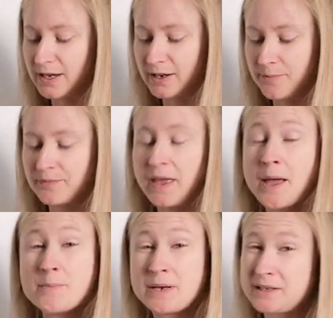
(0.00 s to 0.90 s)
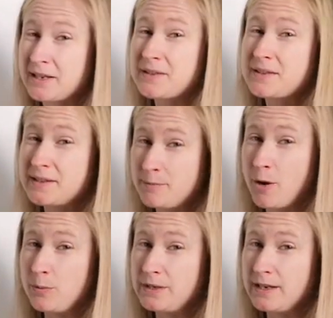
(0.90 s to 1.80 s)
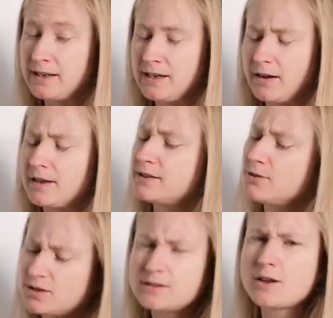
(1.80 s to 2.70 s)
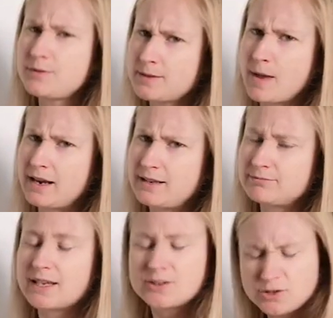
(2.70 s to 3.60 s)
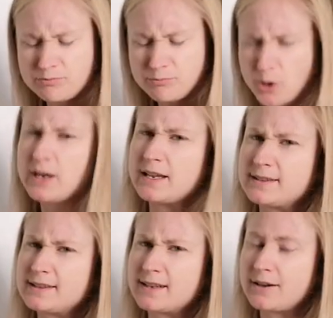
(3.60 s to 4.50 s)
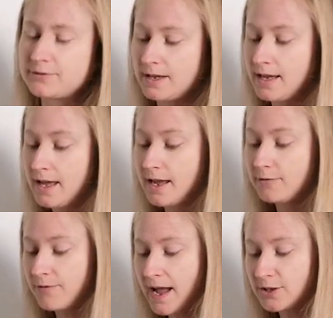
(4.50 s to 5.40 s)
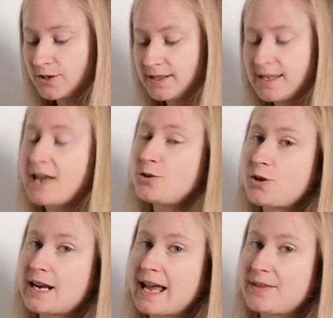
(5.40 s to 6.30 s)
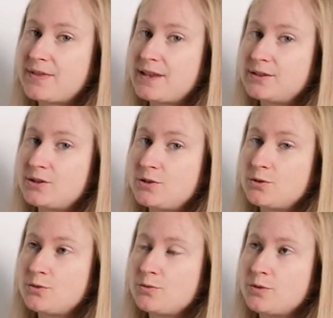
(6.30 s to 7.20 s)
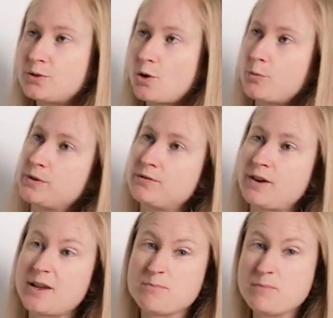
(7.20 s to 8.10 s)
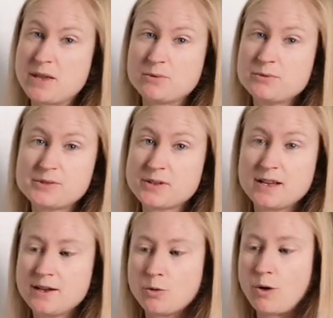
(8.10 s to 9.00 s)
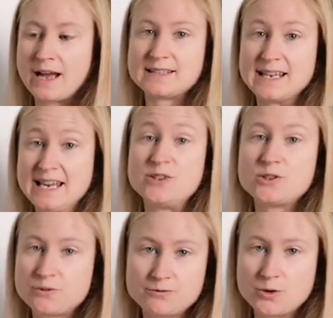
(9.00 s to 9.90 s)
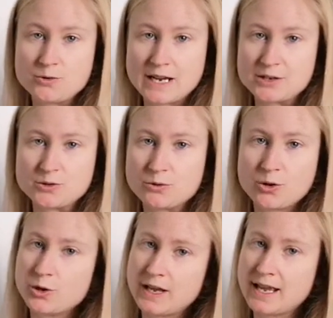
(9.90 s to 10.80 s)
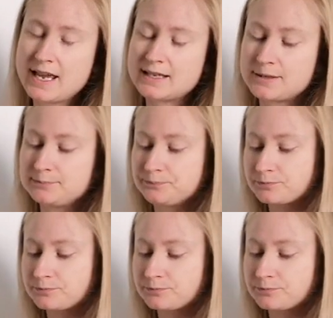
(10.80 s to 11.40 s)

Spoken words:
drink. But it doesn't smell particularly nice, so just don't smell it, just put it in stuff. In fact, she said you can add this to the tops of like meals or add it into food as you're cooking it,